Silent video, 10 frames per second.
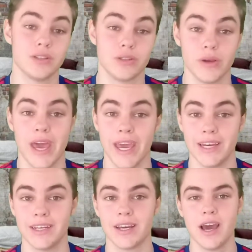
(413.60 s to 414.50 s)
it to
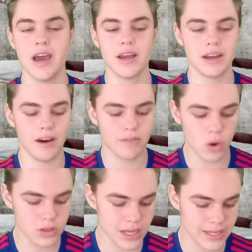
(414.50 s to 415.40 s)
end. Now, of
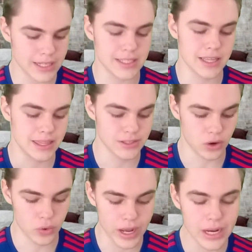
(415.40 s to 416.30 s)
course, as I said, these
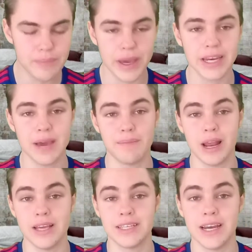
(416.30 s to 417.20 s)
are really big name
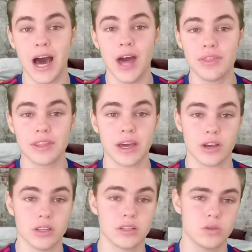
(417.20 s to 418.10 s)
players and I think they
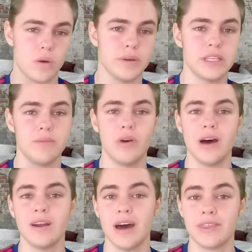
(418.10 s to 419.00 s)
could swap a team
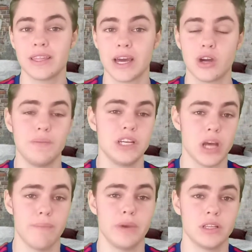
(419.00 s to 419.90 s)
around. I think they could be
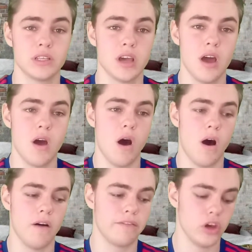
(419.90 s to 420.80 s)
champions
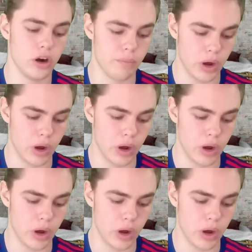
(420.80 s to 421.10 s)
of Europe